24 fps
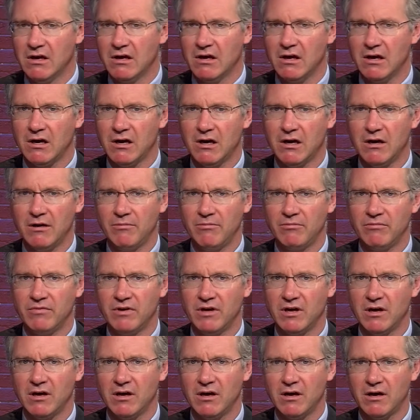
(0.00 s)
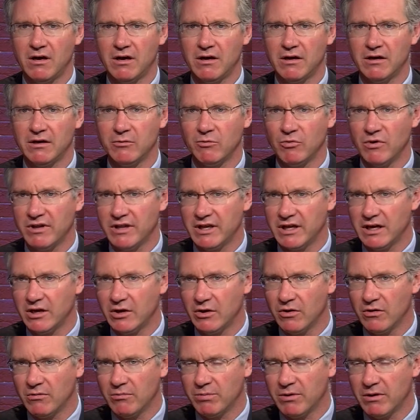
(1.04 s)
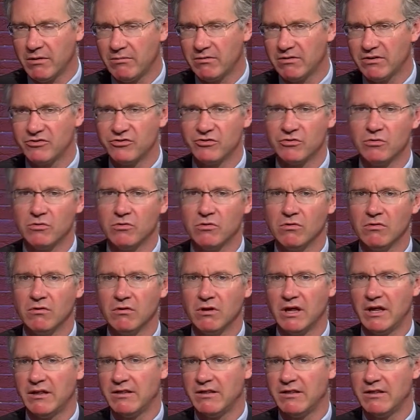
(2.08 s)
when they go to public school,